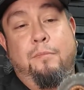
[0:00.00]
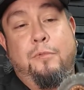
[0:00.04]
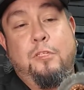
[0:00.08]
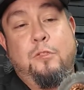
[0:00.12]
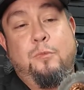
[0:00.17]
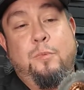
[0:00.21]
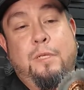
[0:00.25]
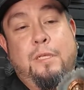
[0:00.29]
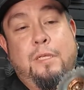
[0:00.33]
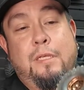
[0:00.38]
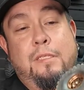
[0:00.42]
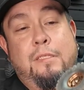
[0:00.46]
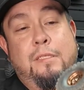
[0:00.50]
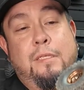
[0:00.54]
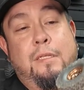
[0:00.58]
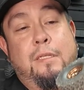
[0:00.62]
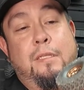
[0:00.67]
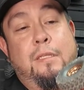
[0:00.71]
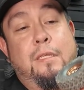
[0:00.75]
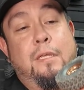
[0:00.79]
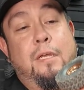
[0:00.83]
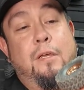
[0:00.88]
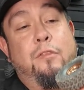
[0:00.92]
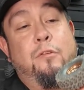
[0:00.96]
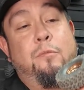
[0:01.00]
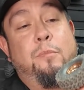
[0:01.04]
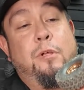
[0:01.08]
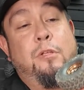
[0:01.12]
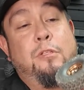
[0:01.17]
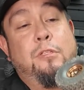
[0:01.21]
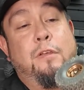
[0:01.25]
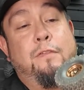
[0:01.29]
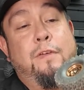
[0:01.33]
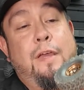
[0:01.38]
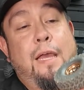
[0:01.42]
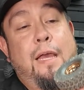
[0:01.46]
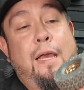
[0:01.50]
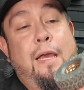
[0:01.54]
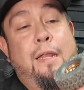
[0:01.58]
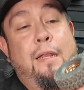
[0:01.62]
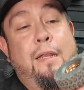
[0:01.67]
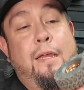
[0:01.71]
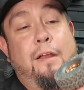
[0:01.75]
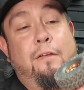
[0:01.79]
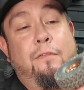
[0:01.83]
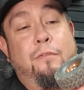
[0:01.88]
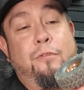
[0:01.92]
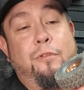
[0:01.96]
just because in the other builds I've
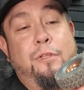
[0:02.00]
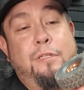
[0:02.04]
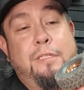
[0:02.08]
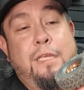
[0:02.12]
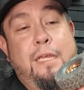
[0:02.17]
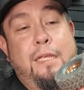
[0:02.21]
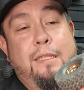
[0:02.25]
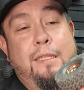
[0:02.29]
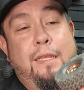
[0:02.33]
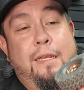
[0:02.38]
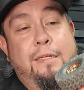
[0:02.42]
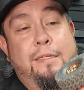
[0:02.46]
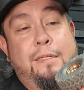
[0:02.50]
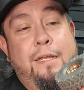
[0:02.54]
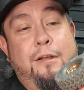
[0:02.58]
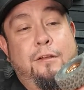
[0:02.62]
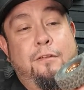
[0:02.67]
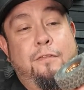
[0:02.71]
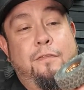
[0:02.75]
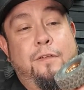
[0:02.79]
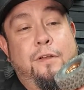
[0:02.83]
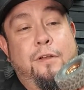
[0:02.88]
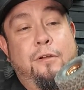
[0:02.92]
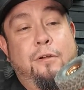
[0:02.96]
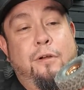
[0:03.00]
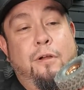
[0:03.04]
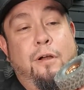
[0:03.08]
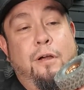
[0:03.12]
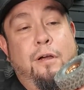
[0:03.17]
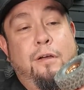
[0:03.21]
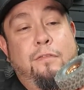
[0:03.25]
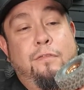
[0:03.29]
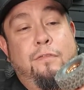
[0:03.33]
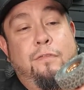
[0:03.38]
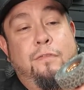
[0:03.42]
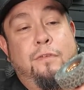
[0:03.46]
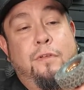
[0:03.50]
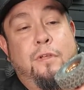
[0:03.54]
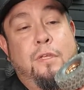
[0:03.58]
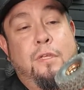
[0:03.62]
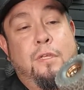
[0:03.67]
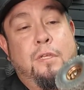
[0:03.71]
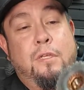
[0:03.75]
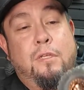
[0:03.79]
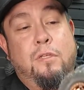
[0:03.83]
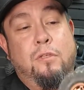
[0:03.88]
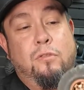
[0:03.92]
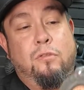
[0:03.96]
had, I've really taken that entire fender off.
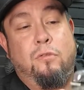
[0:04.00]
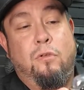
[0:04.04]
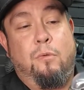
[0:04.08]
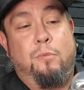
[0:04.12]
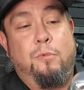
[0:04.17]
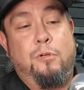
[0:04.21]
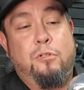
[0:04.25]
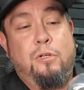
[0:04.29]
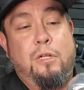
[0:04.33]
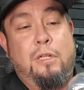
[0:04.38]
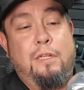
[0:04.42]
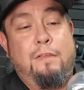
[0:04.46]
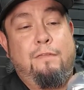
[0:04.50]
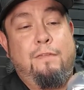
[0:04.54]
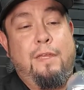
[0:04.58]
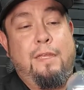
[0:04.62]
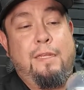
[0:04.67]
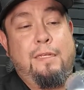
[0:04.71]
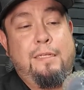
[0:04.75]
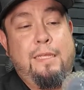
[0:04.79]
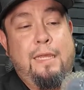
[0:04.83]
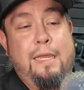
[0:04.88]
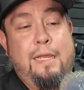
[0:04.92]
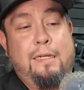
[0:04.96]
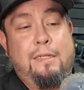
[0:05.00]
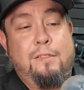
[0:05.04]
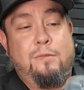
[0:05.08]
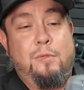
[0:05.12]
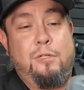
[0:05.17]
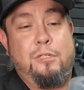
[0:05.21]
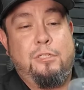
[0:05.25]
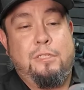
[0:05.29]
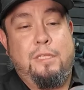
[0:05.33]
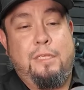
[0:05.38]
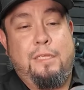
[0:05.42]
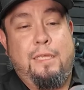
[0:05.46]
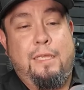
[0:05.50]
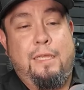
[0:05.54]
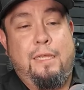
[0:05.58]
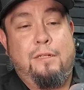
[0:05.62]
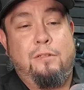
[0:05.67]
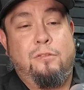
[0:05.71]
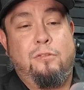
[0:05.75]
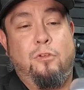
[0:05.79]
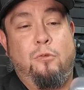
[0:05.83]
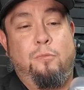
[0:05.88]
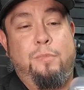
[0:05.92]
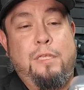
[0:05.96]
So I'm going to try to leave that intact as much as I
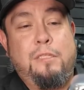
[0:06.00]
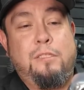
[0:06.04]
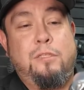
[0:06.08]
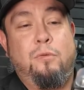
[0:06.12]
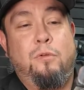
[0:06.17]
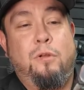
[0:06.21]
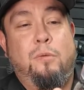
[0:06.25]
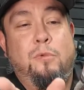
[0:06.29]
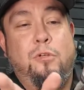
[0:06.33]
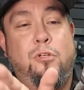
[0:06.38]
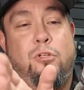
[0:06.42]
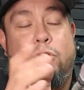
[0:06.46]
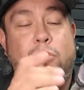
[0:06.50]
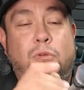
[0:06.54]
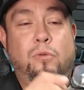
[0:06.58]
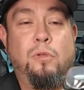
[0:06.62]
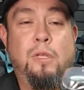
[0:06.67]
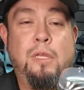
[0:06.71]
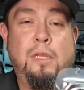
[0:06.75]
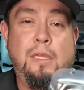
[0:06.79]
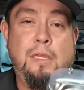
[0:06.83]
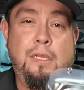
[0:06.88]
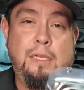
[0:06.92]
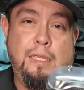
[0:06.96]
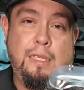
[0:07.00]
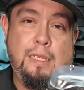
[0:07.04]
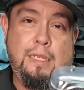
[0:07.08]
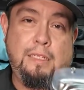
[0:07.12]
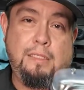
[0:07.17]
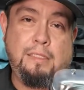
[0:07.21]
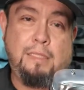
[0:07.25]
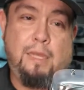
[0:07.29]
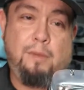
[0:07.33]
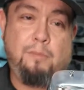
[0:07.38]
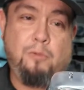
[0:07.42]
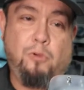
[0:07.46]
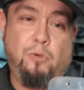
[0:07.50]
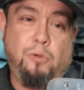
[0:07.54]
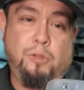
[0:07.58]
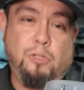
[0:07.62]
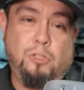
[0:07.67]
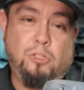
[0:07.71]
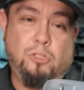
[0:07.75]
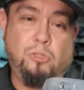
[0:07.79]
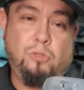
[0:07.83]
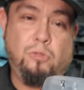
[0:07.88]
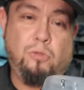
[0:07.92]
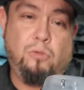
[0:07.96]
can. So basically what I'm going to do is I'm
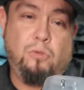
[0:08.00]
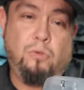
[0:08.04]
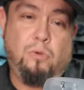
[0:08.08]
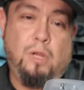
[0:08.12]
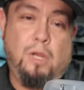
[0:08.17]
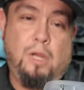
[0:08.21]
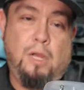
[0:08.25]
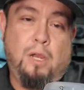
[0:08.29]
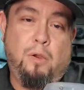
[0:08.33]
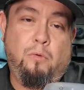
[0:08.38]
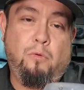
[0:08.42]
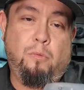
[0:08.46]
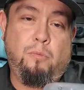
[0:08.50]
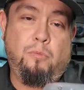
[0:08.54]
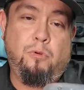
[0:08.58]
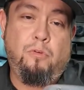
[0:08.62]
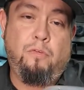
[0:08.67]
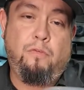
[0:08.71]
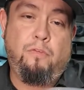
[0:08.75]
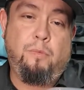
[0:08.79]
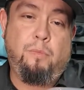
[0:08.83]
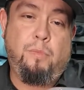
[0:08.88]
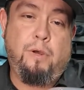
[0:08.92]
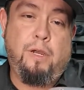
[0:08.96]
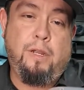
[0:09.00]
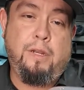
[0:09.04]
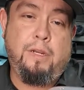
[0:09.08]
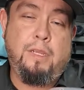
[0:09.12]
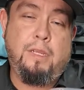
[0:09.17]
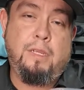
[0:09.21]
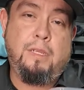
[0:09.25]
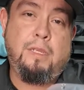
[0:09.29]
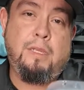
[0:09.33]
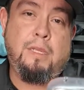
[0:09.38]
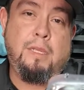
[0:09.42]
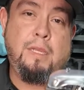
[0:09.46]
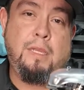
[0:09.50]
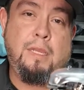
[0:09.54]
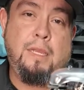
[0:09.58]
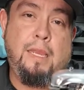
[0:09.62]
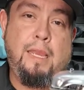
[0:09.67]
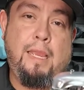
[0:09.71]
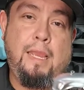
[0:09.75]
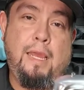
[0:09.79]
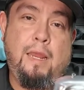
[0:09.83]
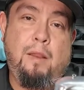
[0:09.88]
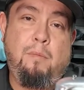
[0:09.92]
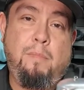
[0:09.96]
going to remove the body
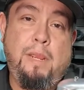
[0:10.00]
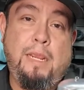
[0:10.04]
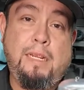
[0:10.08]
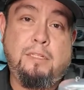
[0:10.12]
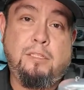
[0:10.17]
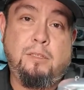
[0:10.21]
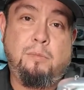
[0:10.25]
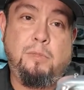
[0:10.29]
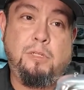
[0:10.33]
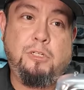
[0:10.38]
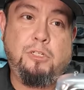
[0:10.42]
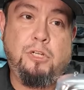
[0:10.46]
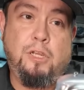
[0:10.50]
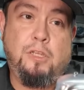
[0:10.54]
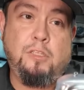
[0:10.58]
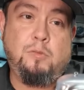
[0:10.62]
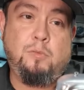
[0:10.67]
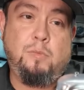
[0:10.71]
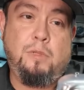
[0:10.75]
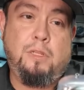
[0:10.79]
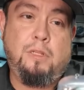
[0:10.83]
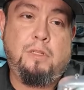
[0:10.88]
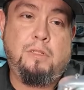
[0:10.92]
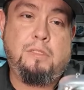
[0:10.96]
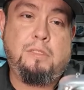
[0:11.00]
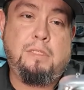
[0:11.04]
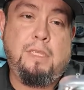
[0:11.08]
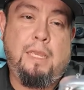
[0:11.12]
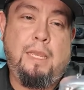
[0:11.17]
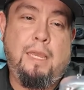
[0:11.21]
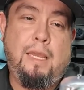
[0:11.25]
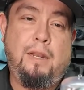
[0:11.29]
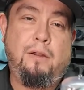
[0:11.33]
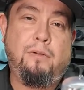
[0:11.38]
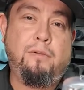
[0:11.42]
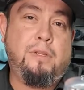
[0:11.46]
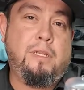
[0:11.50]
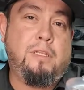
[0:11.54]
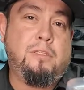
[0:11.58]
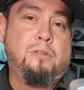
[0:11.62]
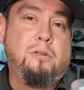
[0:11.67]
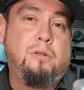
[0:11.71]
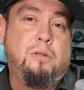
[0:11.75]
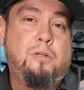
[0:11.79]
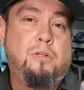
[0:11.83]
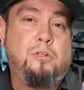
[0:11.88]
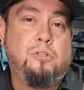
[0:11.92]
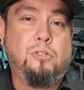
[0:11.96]
and make some adjustments. And I don't
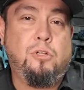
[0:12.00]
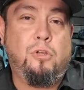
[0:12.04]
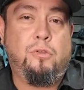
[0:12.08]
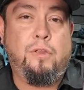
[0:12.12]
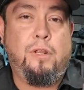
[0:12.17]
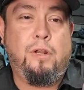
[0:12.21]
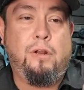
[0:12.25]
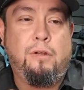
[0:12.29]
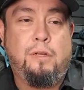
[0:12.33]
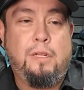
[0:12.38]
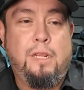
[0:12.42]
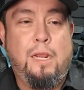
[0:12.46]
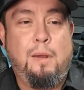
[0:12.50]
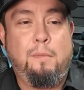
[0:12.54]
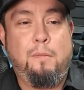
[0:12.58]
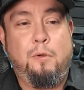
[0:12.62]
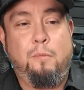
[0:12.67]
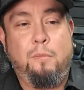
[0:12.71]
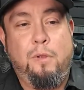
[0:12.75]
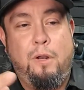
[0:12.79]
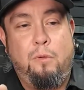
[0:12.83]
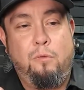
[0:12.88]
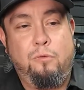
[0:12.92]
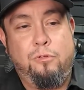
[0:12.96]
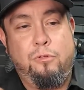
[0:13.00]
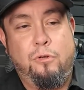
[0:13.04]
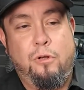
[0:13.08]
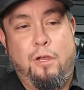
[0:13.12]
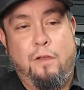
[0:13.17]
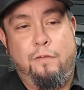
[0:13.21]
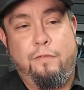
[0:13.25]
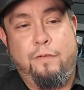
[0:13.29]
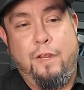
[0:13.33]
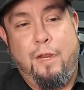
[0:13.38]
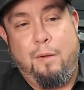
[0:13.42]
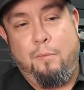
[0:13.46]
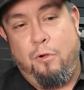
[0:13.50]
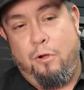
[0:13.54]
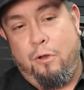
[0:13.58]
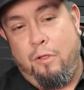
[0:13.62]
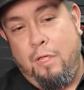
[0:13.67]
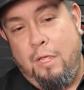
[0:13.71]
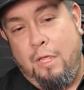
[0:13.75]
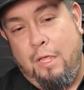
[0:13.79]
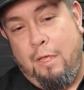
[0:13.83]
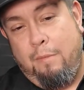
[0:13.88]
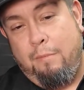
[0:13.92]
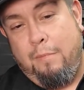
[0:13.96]
necessarily need to show that on camera, but I will do it off
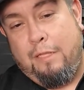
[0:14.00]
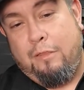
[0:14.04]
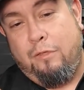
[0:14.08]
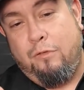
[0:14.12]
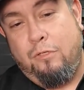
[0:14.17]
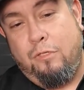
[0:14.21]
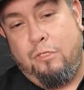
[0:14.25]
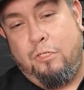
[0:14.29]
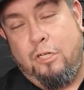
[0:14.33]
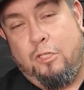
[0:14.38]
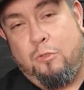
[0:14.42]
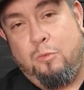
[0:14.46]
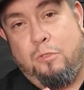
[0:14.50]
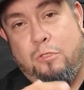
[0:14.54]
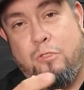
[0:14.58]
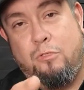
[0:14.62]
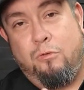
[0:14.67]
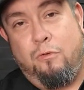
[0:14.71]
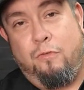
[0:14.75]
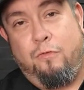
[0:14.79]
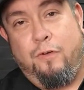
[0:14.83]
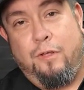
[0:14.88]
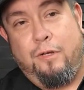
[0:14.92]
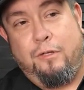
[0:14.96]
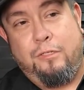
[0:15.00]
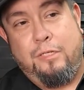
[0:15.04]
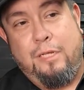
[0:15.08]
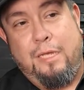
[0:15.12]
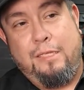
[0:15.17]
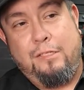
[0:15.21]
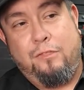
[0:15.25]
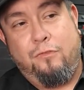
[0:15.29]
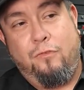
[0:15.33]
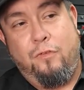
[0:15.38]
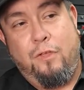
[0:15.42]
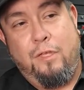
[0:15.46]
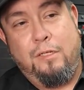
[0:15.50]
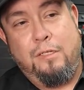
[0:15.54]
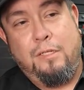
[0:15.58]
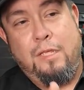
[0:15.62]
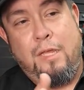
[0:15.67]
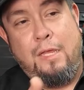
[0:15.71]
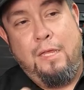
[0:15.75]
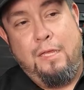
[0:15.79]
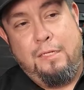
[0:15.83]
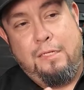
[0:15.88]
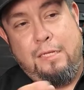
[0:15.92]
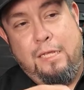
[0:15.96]
camera. Make those adjustments, do a final test fit,
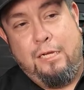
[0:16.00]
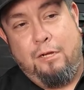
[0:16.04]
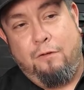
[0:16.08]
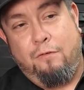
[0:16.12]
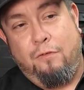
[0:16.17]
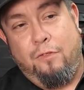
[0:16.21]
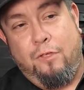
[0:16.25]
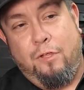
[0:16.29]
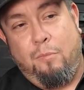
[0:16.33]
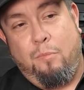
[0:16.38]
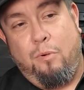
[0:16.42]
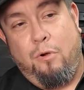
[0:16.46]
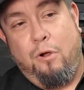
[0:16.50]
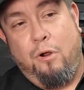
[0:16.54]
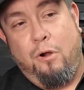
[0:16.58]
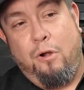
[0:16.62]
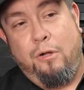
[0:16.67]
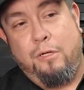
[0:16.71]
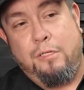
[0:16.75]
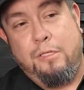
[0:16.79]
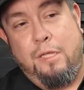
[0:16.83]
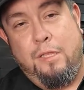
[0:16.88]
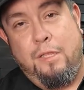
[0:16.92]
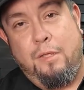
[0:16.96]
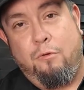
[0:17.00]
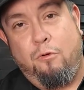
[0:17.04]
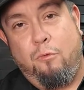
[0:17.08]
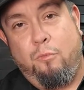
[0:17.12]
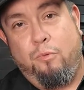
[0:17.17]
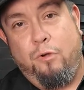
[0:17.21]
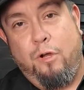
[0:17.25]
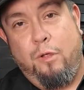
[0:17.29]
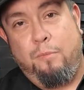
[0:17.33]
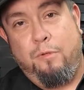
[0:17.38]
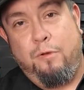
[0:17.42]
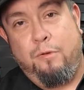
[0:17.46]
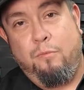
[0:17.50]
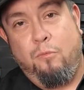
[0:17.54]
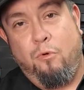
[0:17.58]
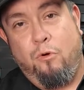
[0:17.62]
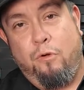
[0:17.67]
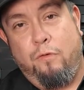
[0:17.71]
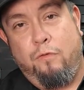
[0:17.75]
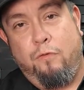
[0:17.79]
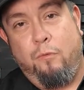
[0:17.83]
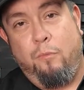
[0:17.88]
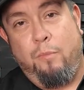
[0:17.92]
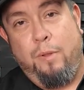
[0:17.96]
take everything apart, and then we'll prep it
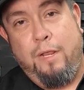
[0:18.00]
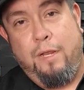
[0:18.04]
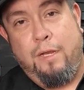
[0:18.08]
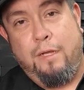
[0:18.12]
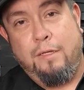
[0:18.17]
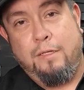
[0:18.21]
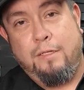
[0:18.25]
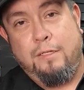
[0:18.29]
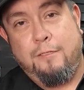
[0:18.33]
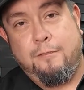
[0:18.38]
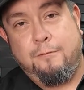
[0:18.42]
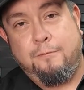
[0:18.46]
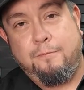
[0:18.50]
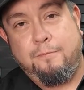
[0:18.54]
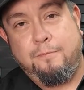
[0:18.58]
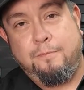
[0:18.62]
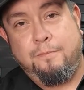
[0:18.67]
more for paint.